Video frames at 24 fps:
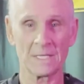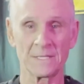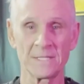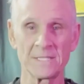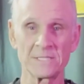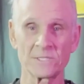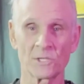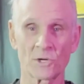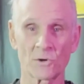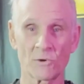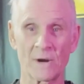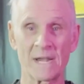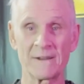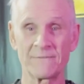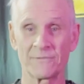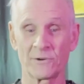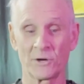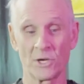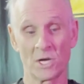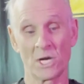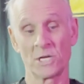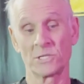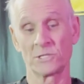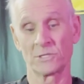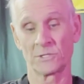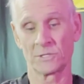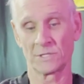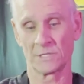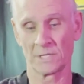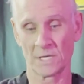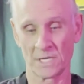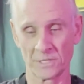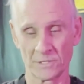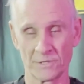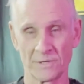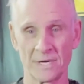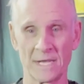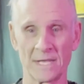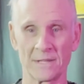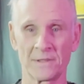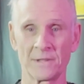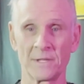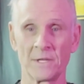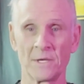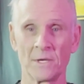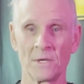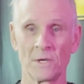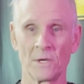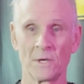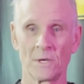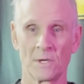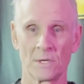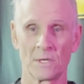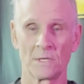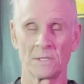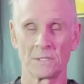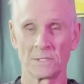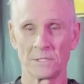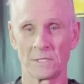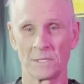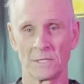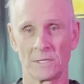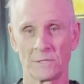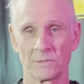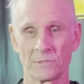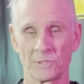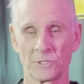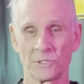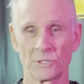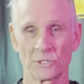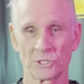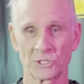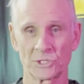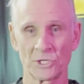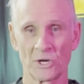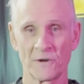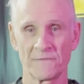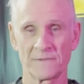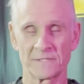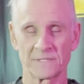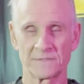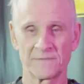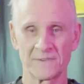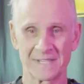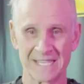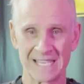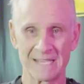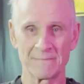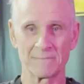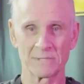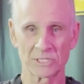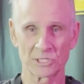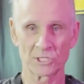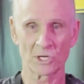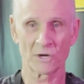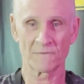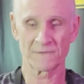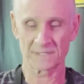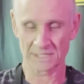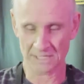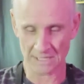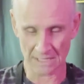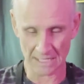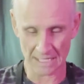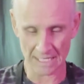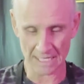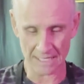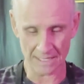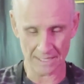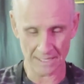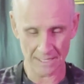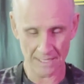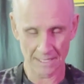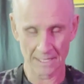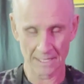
These are great for underneath your surface, for keeping the surface clean.